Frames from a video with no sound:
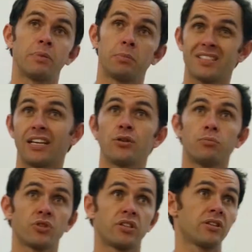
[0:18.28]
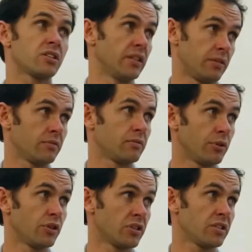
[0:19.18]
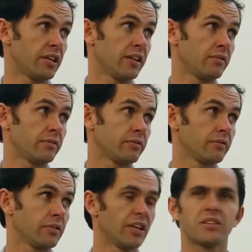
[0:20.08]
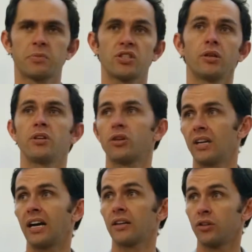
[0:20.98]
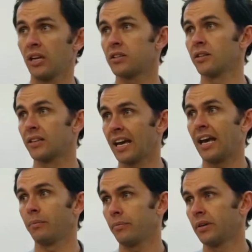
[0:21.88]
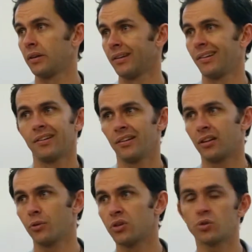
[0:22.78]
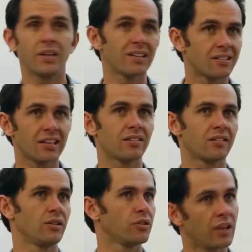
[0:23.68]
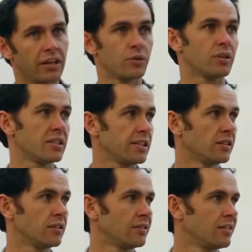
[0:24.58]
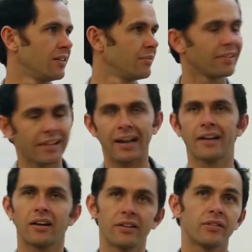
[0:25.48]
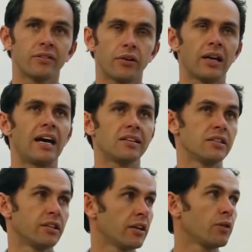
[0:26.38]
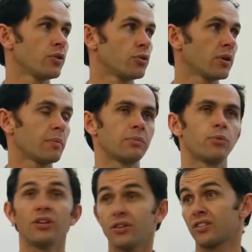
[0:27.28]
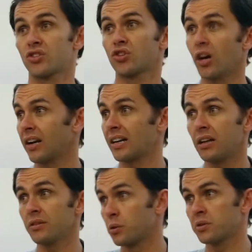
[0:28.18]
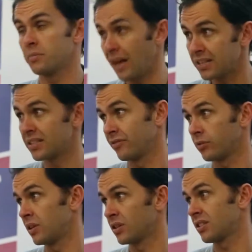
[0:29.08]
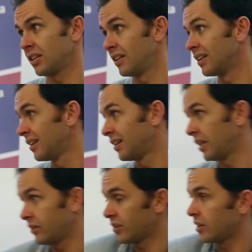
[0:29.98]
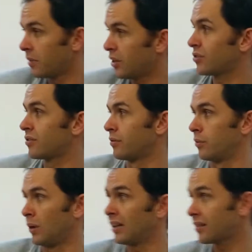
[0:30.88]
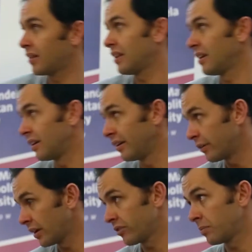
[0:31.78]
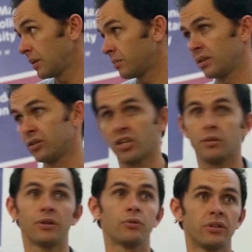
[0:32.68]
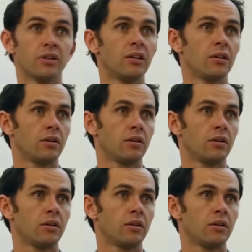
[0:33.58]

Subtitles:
that people take you more seriously when you're a CEO. You know, especially when you're young and you're entering the game. You know, when you're 26 and you're trying to do a deal, they're like, you're a lighty, you don't know what you're talking about. When you're a chartered accountant, it was amazing for me to see. Even the most wealthy, whatever people in Joburg would